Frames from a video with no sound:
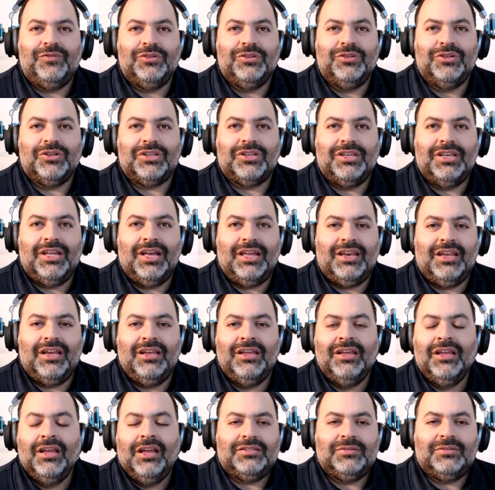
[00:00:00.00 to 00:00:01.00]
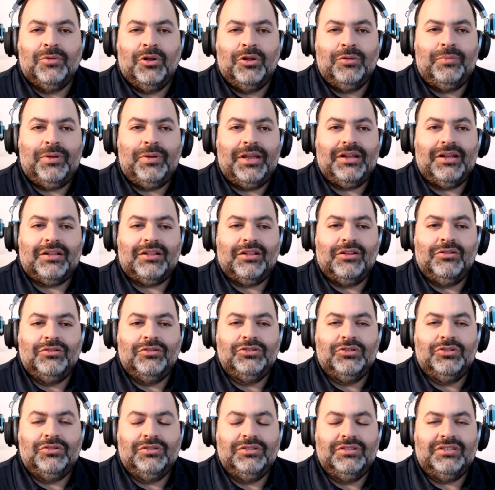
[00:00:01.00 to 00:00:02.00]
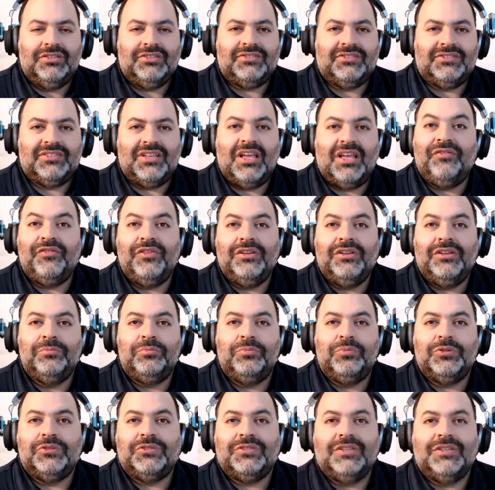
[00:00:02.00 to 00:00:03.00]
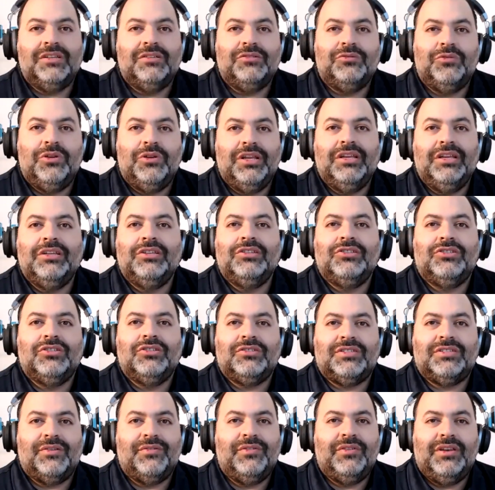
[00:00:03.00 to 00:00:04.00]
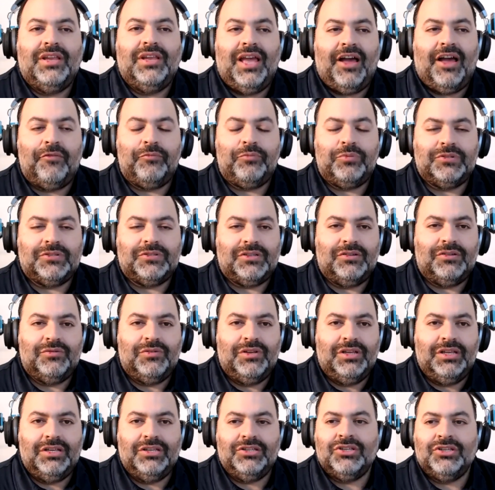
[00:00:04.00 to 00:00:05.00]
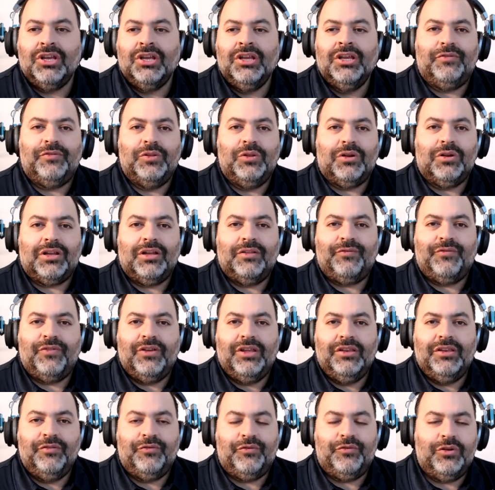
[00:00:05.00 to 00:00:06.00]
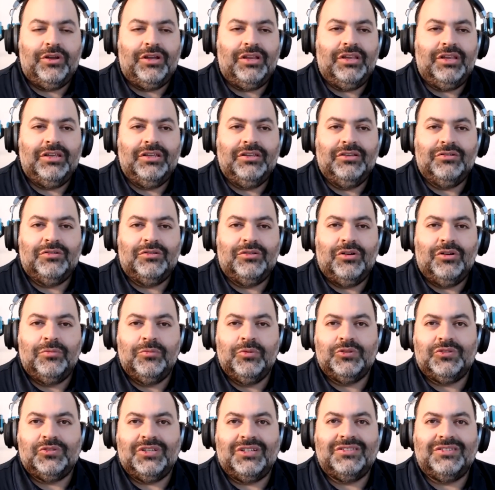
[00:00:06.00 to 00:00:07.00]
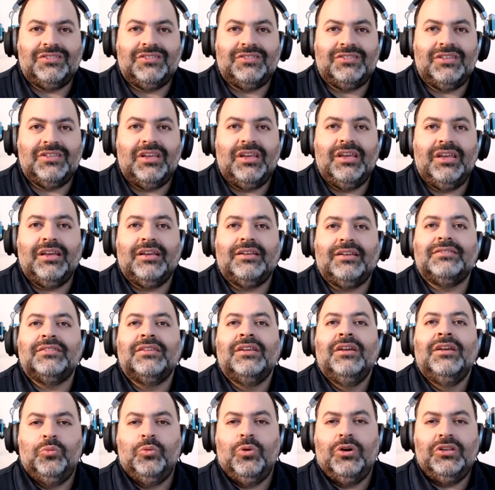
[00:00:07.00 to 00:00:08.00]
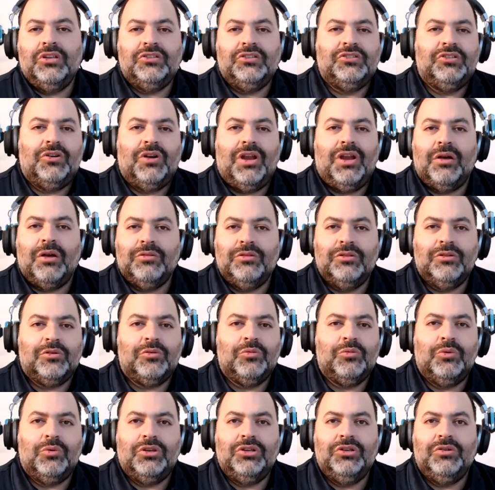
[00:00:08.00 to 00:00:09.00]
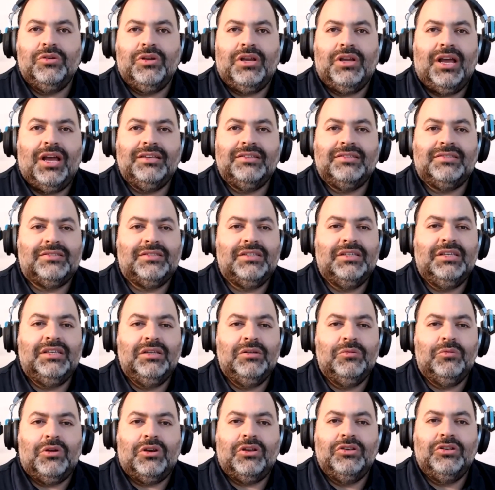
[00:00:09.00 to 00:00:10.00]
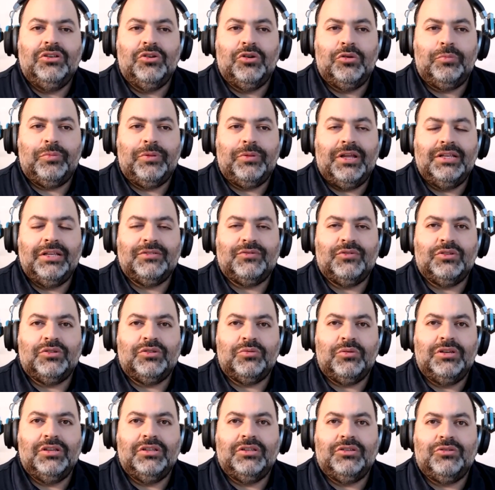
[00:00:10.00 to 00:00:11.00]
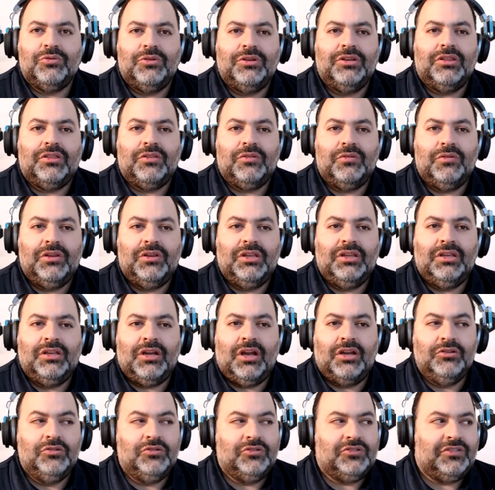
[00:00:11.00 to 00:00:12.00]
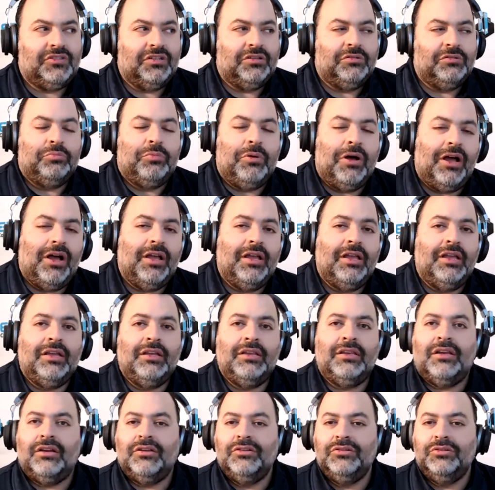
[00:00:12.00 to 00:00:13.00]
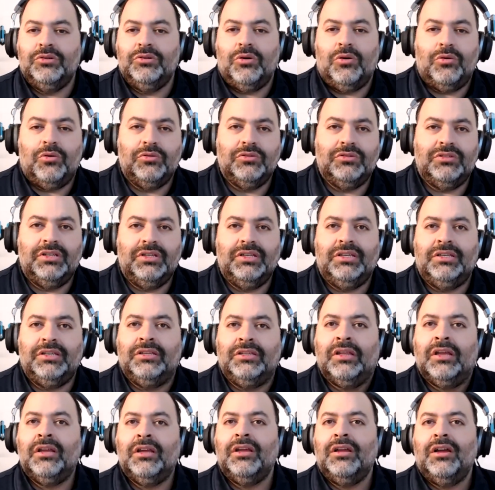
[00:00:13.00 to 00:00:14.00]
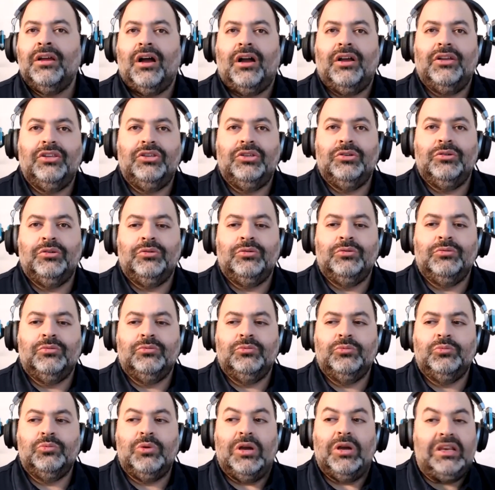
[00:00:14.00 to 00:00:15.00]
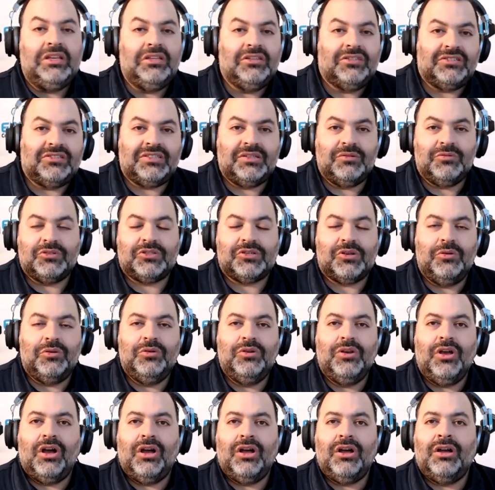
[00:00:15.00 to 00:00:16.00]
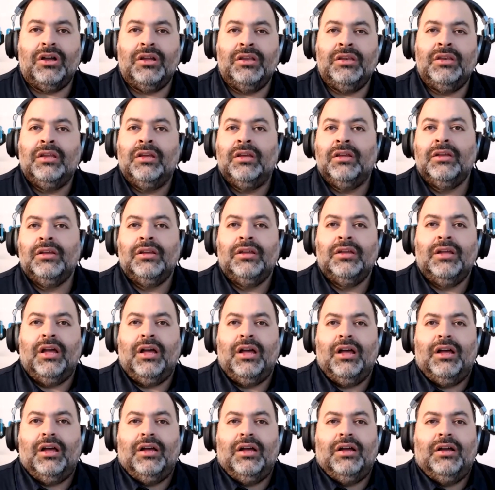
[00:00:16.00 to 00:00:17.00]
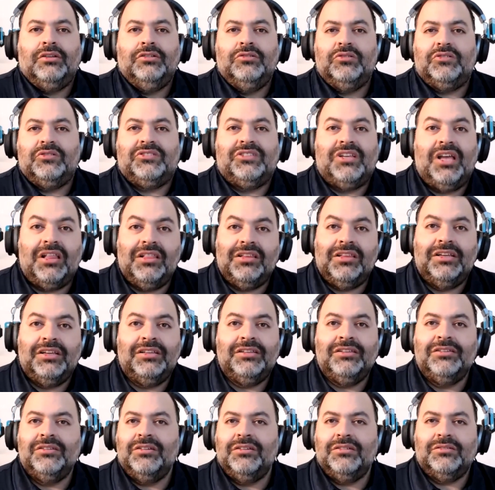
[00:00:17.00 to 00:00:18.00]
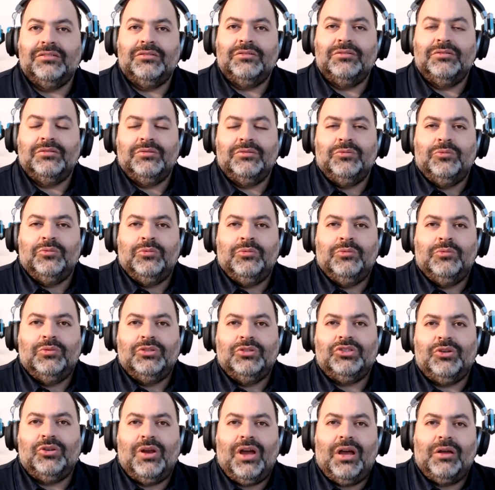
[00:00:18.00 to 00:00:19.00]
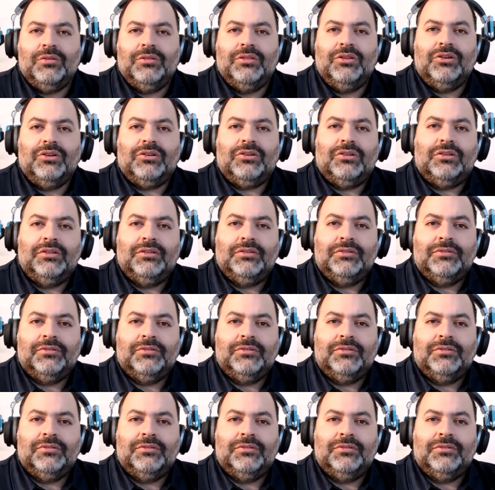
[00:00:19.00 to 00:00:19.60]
If you're looking at a, a small bank loan, you're in the 7% range, a 7.5% yep. range. If you look at Fannie Freddie, you're almost at six. What is your outlook? What do you guys see? What are your plans for 2023? Are you still buying? Are you holding? Are you waiting to see what's going on? Uh, are you selling? What's your outlook?